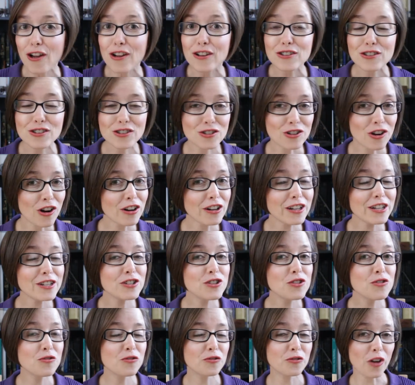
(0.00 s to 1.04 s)
started
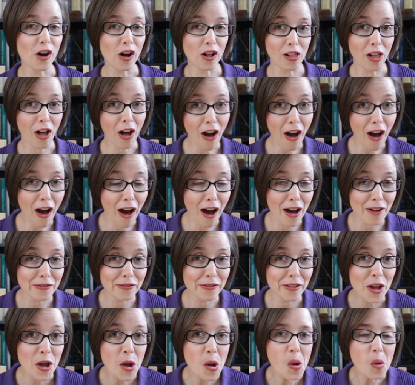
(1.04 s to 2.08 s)
to fall
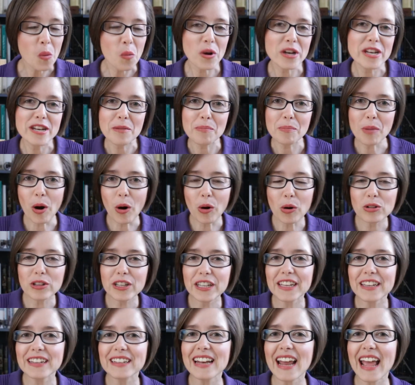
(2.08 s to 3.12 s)
off when
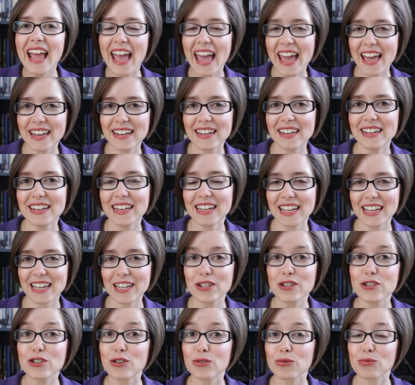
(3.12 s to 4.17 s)
Napoleon headed
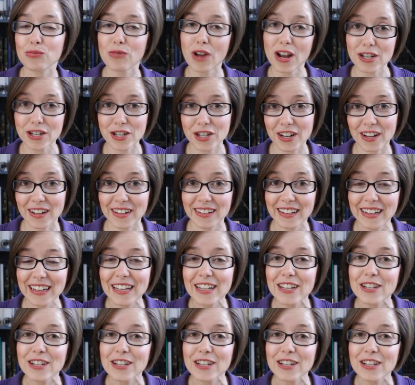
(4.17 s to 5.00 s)
into Russia